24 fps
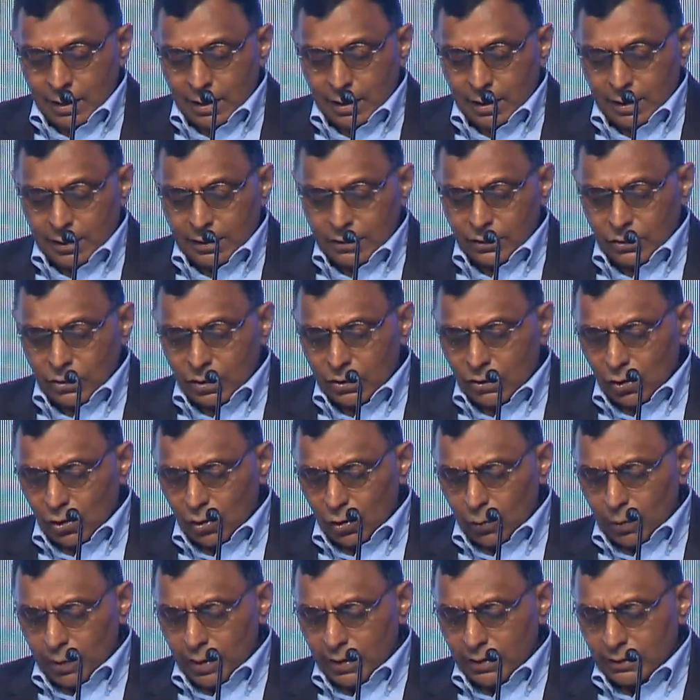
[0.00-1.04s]
It is not
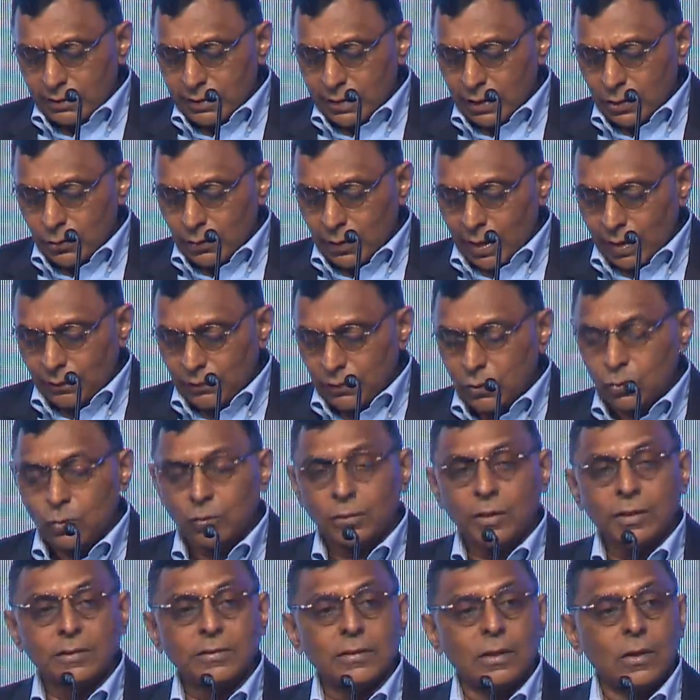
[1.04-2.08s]
always that you have to do
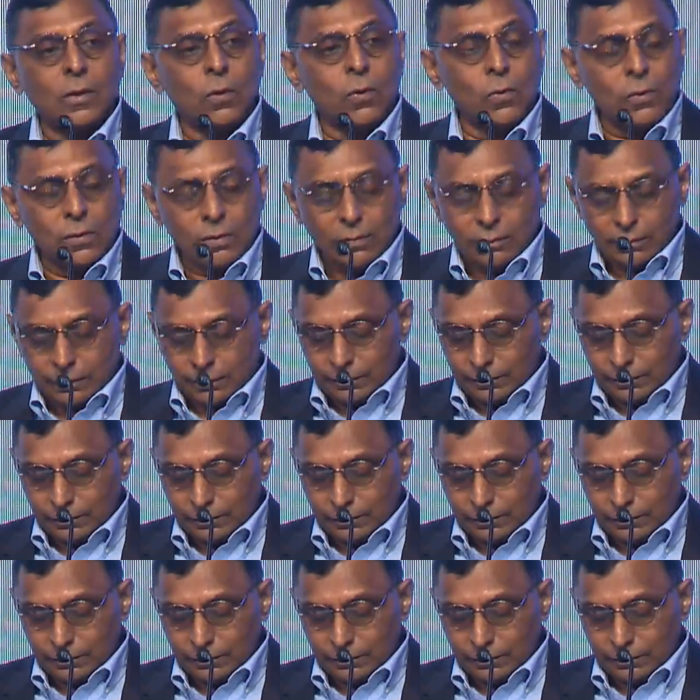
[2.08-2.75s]
this alone,